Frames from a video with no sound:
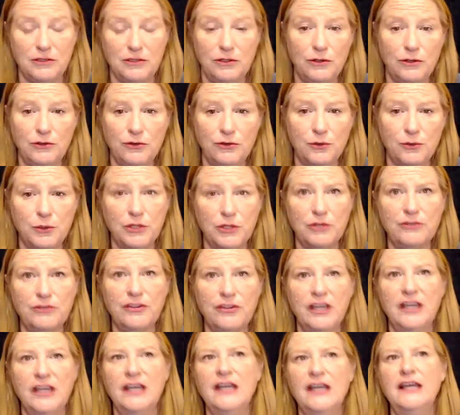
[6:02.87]
use the words.
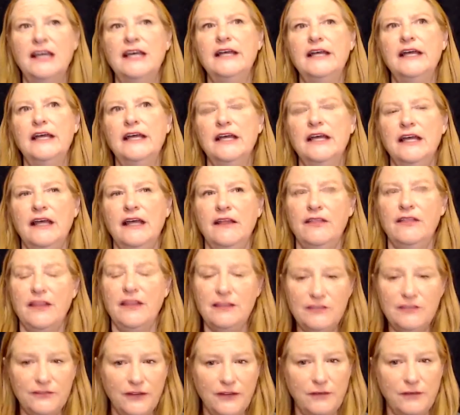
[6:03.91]

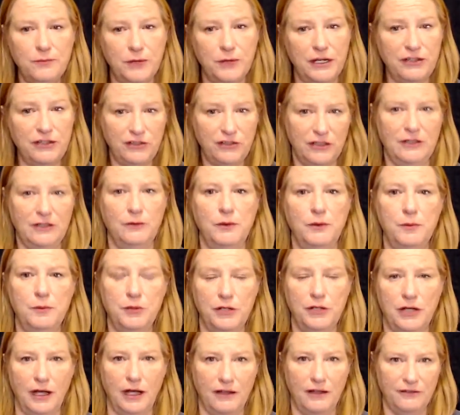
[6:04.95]
That's a vibration that we
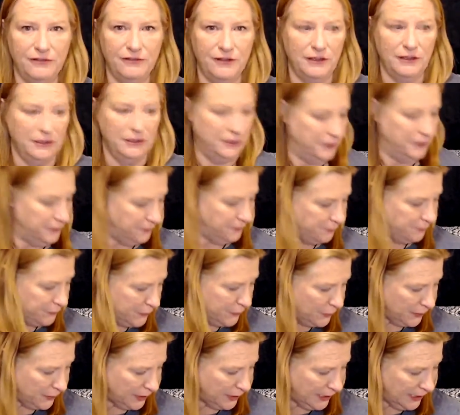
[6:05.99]
put off.
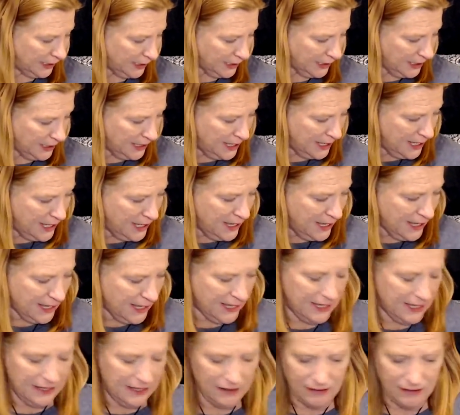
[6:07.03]
Okay.
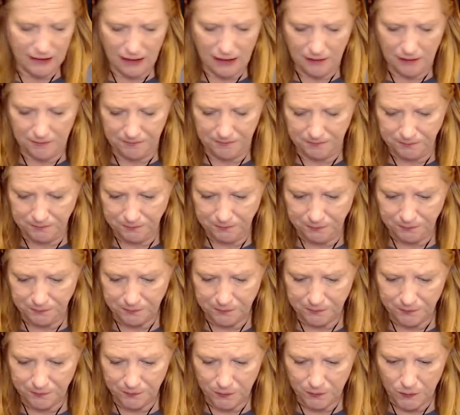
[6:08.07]
And um,
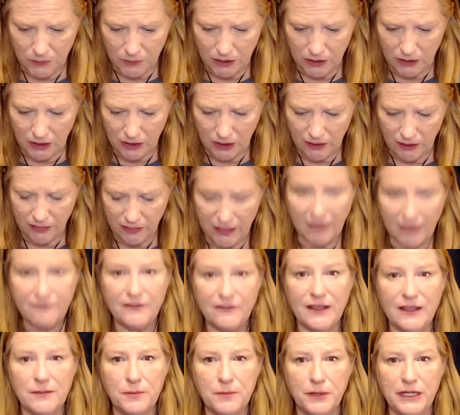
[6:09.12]
that
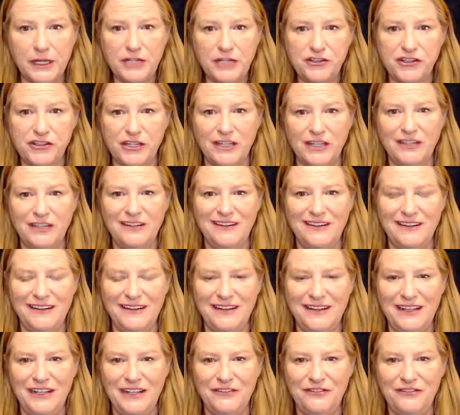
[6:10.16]
vibration,
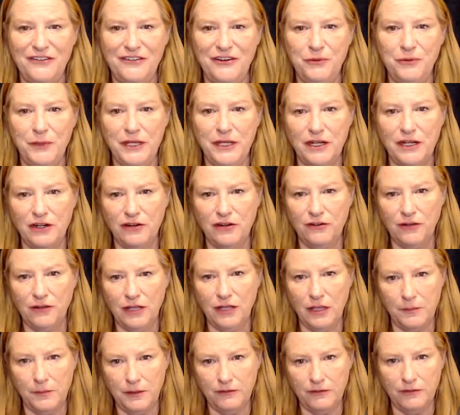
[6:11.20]
if we are
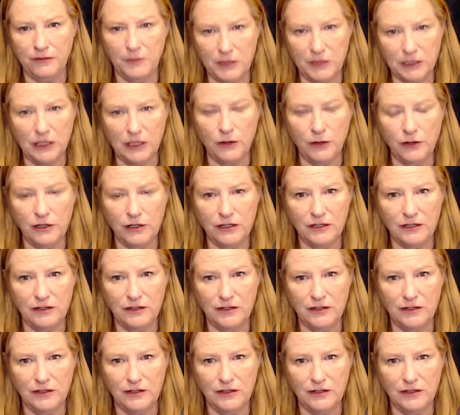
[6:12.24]
coming from a lower